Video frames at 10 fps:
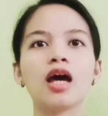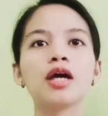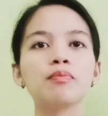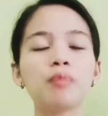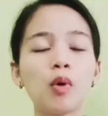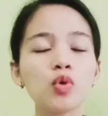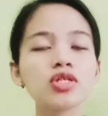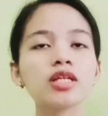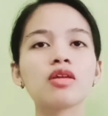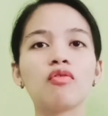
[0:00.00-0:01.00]

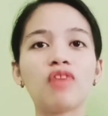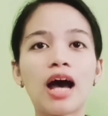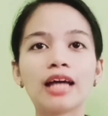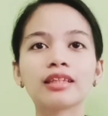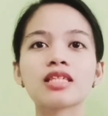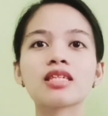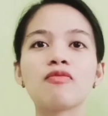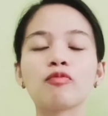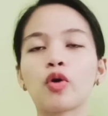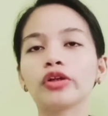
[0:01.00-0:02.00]
Imposing the VAT is
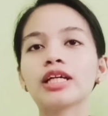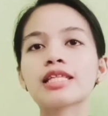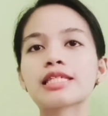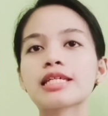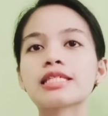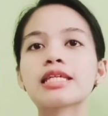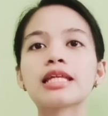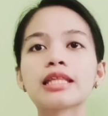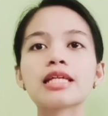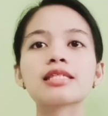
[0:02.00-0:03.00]
important since
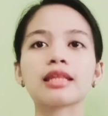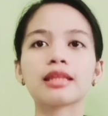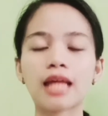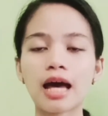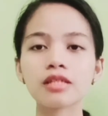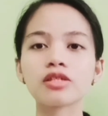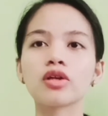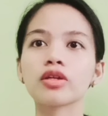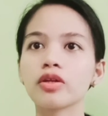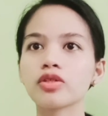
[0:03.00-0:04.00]
it is a tax
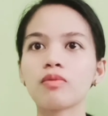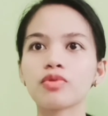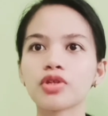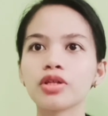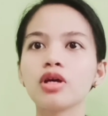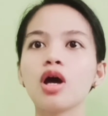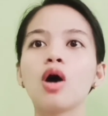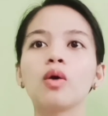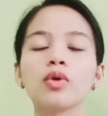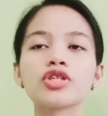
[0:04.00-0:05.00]
on consumption
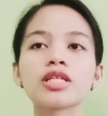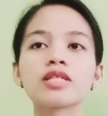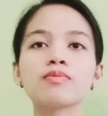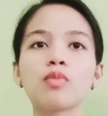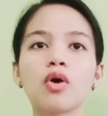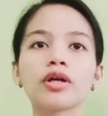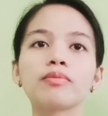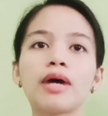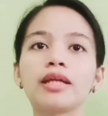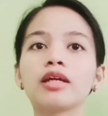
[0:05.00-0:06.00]
which is borne
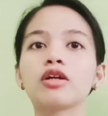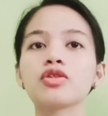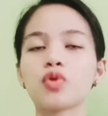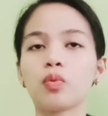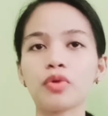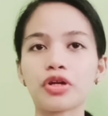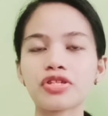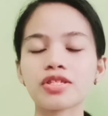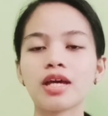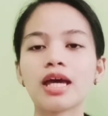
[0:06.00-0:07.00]
by the consumers.
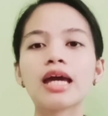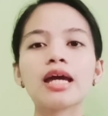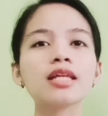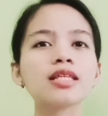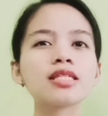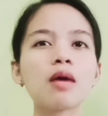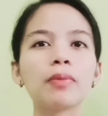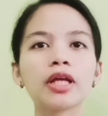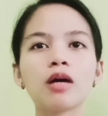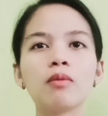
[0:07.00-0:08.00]
It is
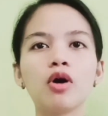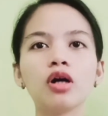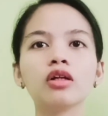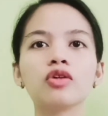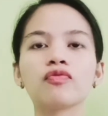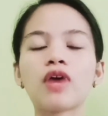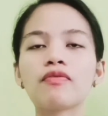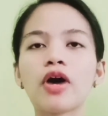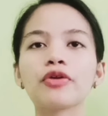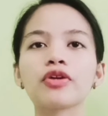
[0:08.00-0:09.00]
applicable on
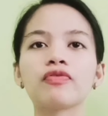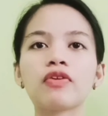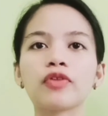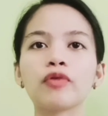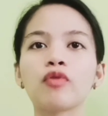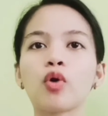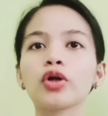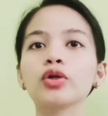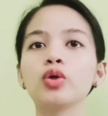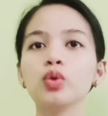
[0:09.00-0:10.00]

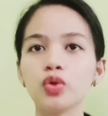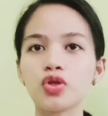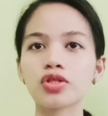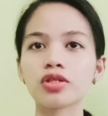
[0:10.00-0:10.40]
554 goods.